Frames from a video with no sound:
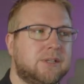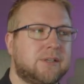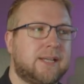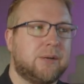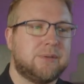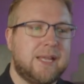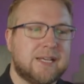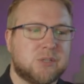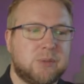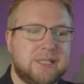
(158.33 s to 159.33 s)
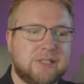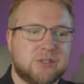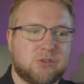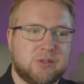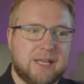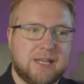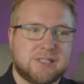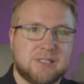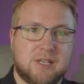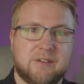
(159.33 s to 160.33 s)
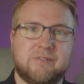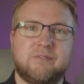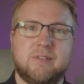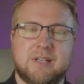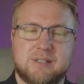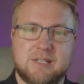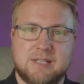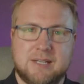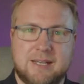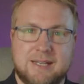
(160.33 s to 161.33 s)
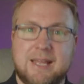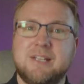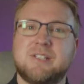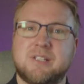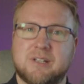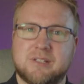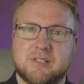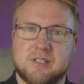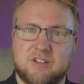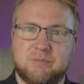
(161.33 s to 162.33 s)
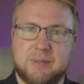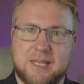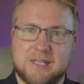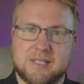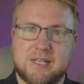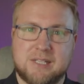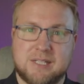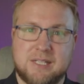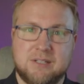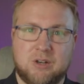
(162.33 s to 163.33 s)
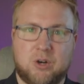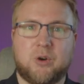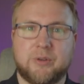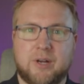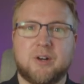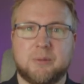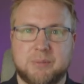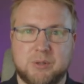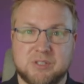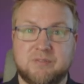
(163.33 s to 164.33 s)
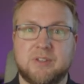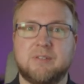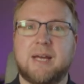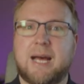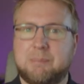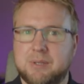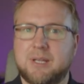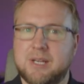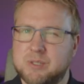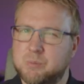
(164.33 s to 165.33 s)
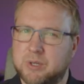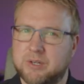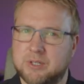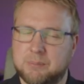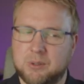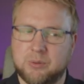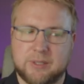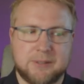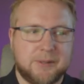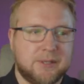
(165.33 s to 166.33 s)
Now, next we need to create a, a, an instance of P S A D T on our computer for the application we're going to deploy.